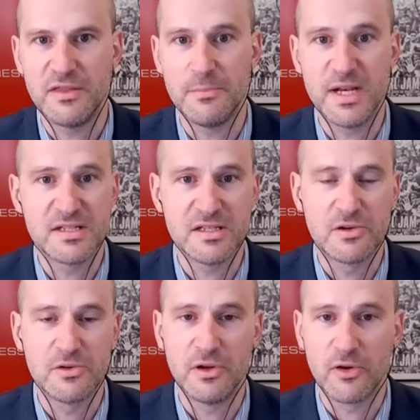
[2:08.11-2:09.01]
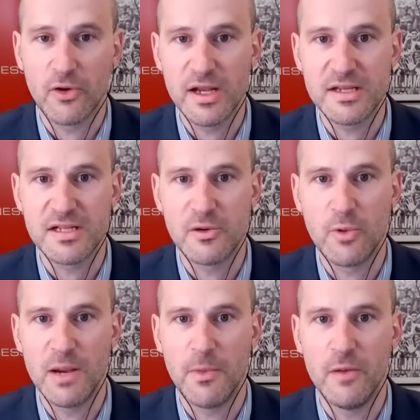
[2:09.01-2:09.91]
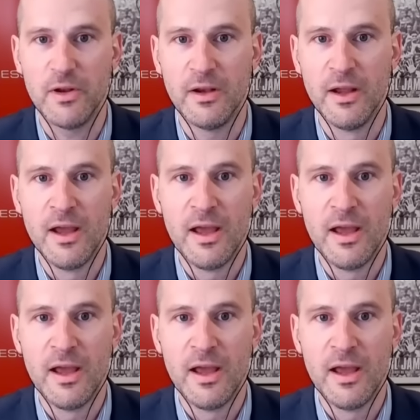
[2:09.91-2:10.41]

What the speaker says: The ministers couldn't agree. So one moment,